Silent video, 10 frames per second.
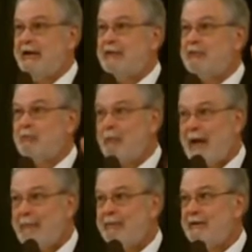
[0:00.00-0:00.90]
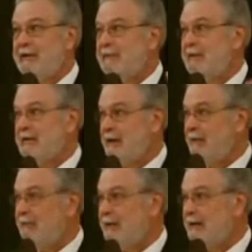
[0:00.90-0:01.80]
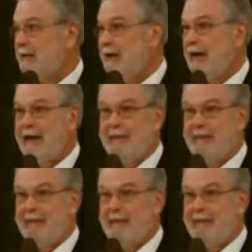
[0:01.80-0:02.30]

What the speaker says: is rapidly becoming